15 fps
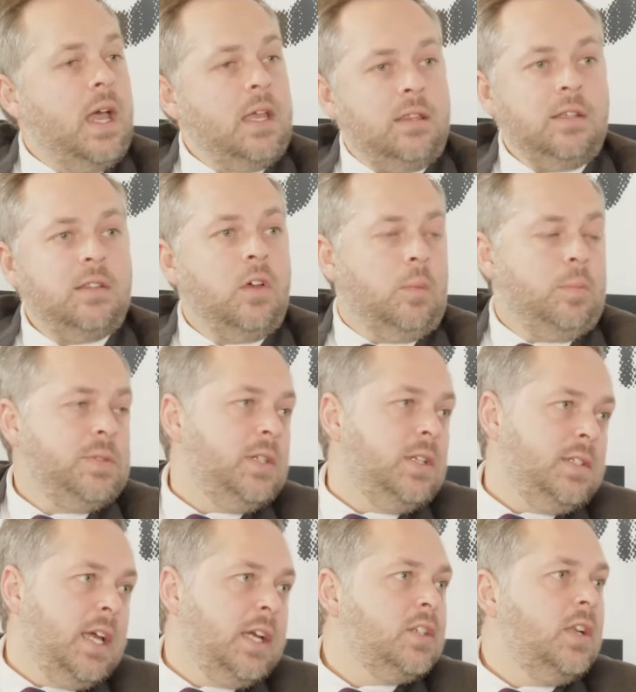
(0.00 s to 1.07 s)
I think the opposite
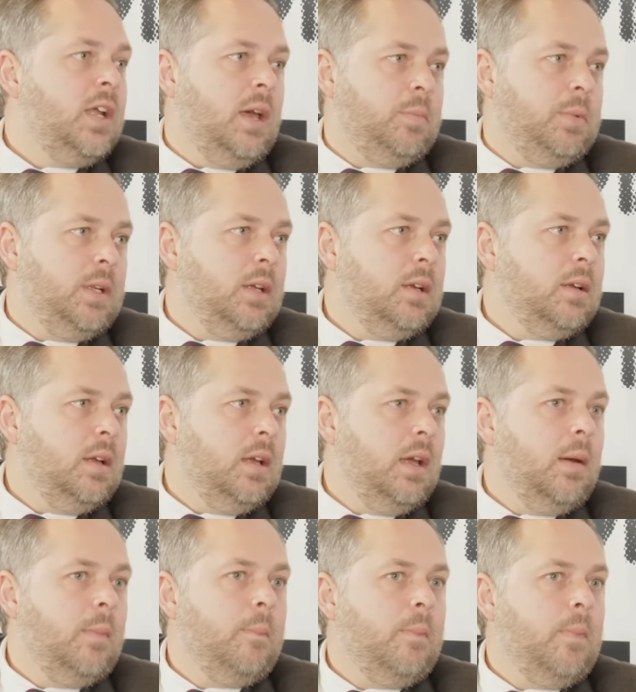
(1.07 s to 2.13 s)
is actually happening.
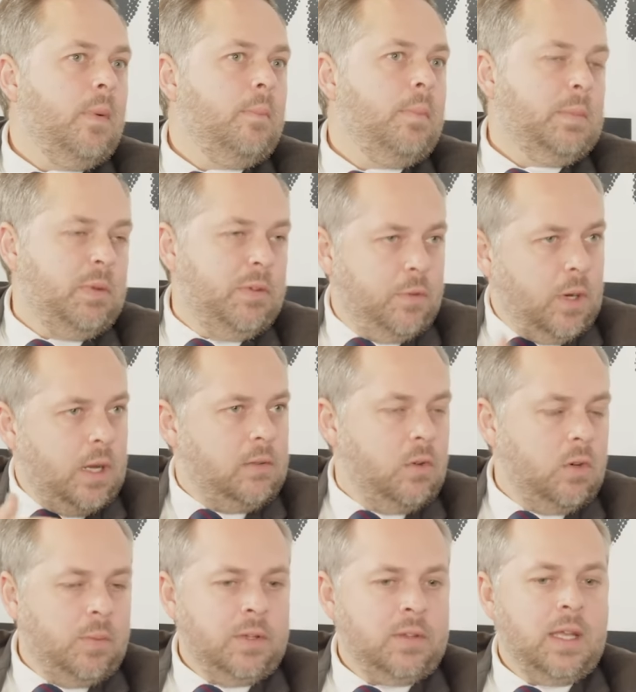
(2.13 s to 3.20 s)
But before I talk
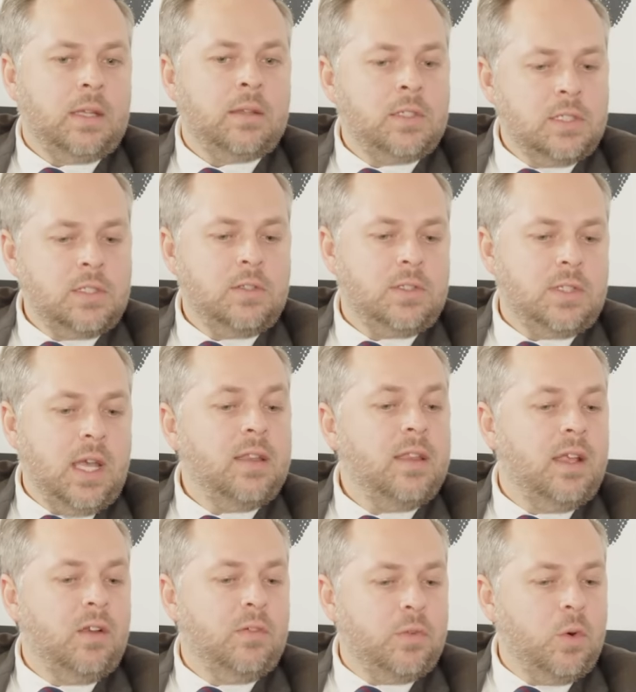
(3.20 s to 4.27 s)
about that, just to say
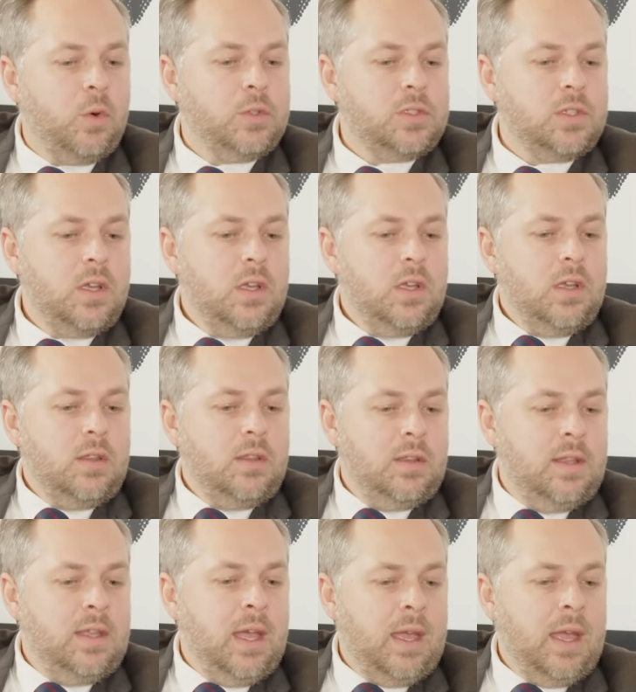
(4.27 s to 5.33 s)
that, of course, the
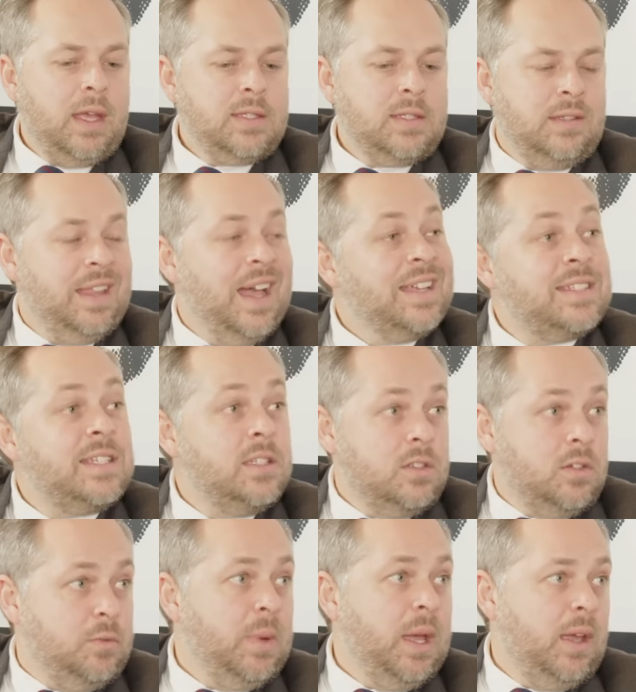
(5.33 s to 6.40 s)
DA has dozens
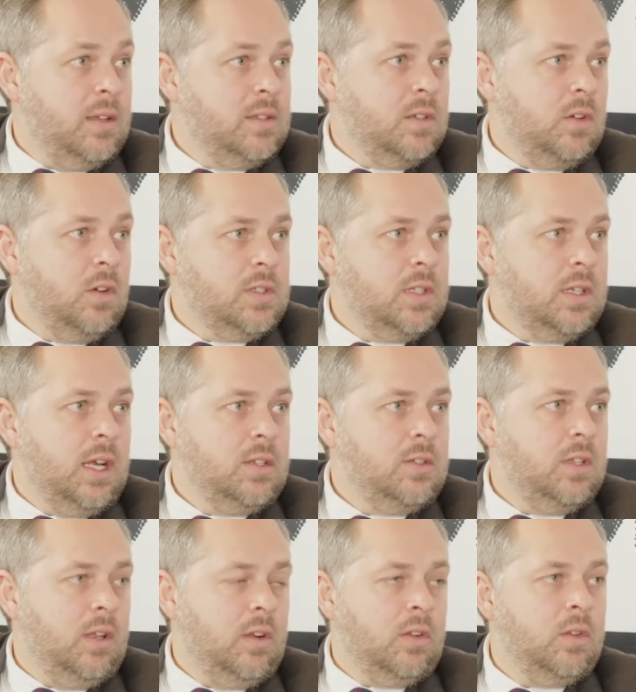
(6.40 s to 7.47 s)
of mayors across the
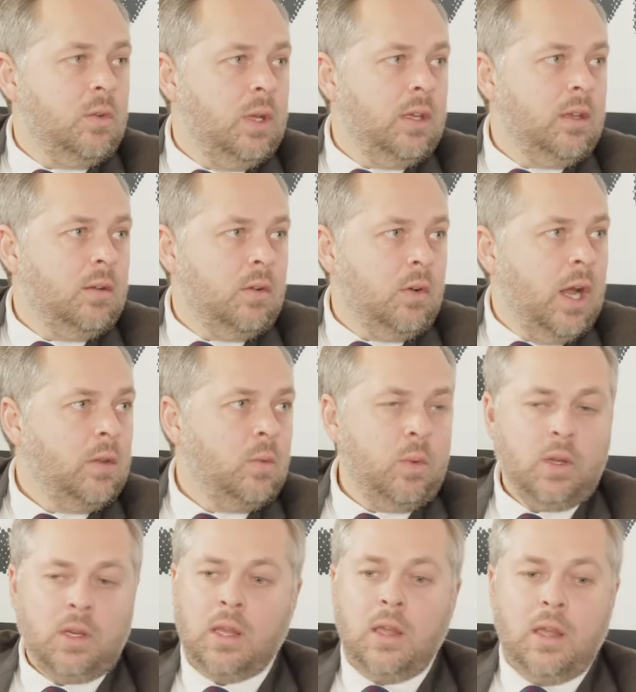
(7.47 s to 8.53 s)
country that are doing great
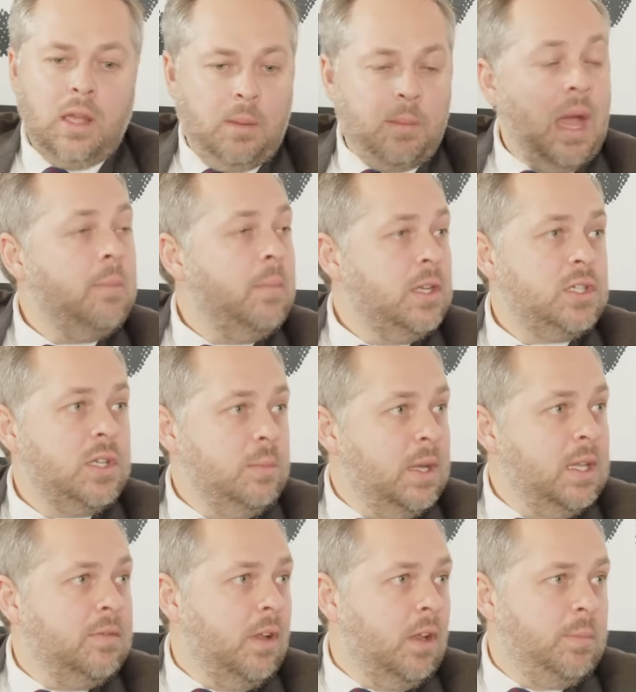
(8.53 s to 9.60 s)
work. I mentioned
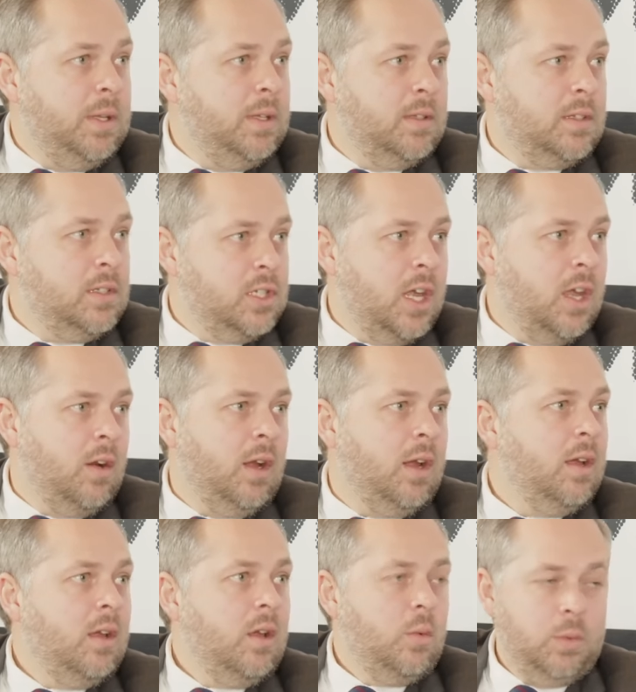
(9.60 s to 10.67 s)
Midvaal. Peter Teixeira
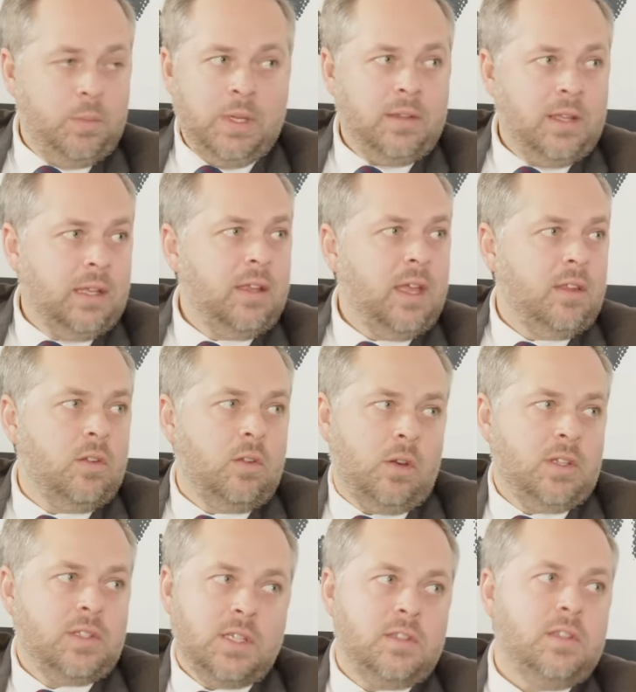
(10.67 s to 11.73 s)
would be in that category.
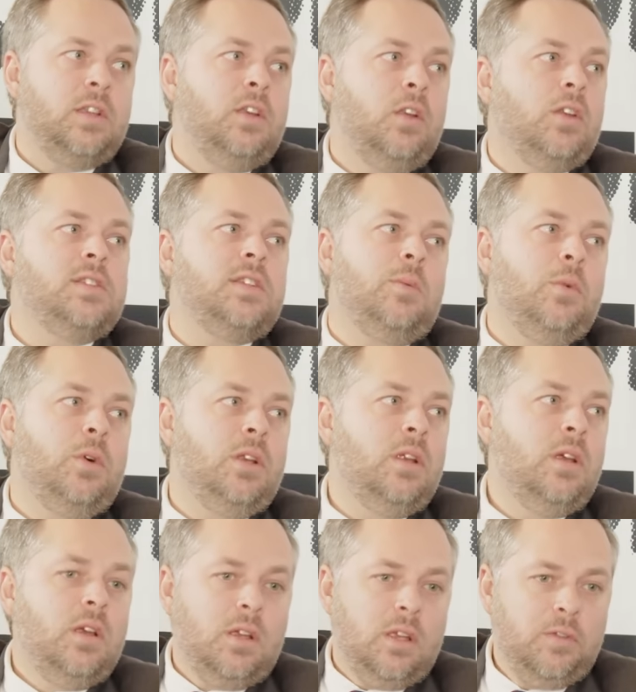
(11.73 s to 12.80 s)
Certainly not someone,
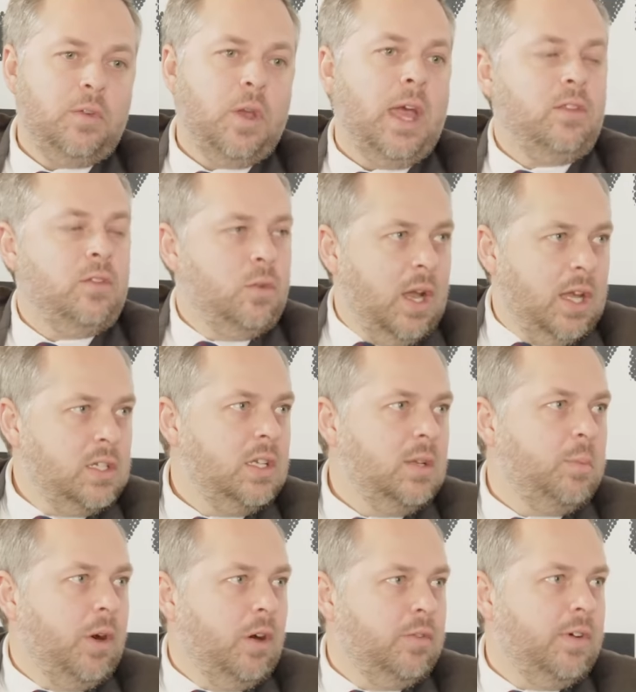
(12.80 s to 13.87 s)
if you had to racially
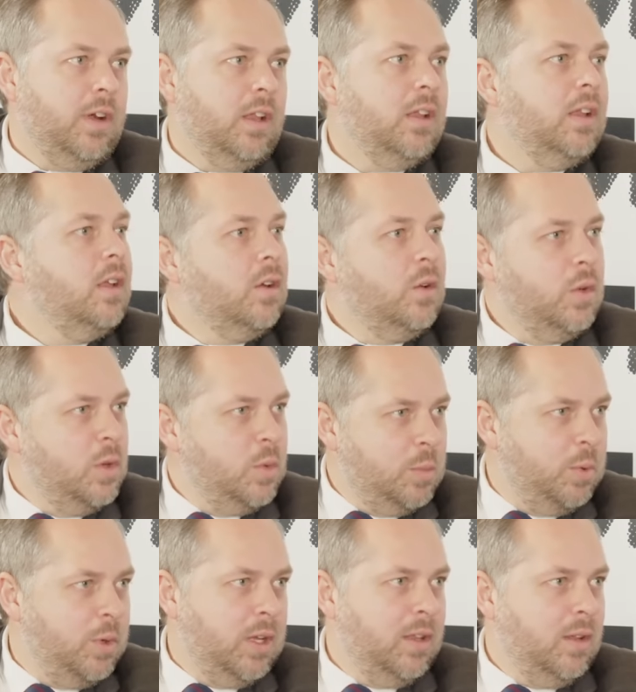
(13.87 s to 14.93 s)
profile, who you would
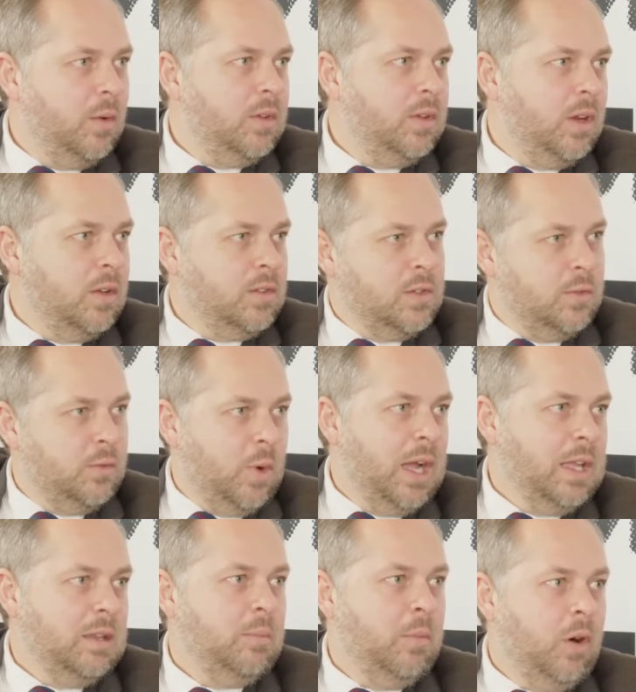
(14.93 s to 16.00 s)
put in the, you know, sort of
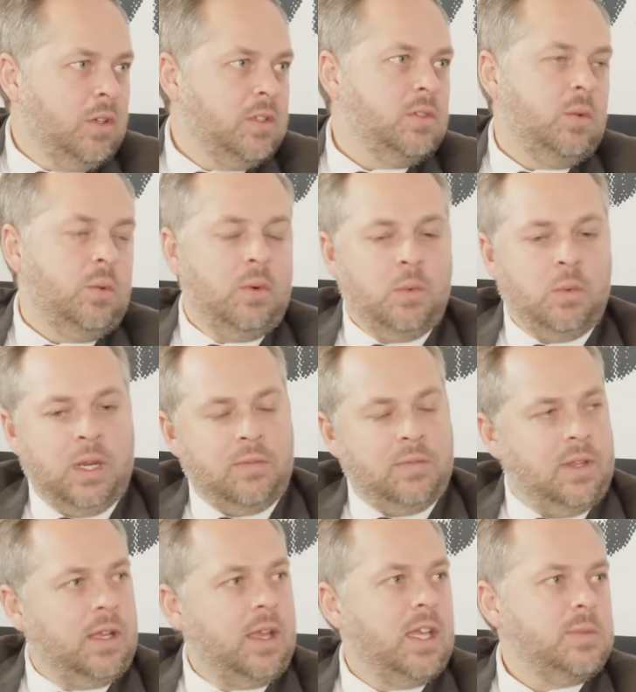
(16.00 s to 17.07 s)
white box or whatever
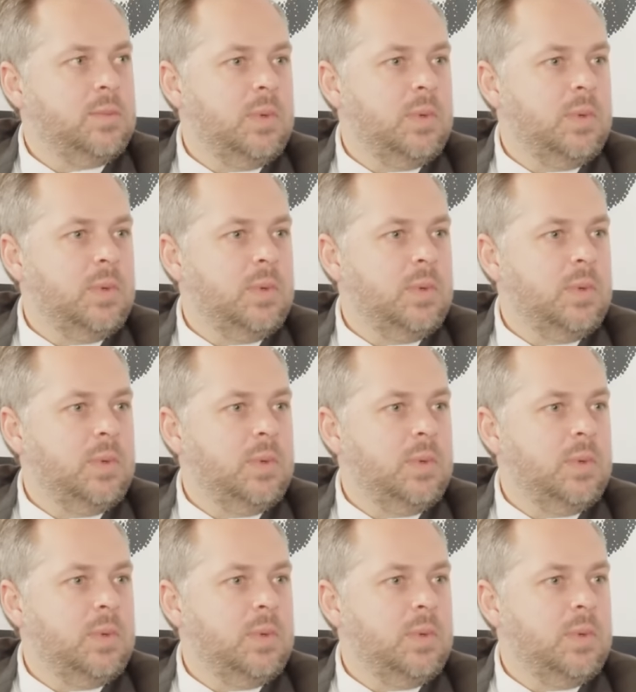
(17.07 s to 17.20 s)
the case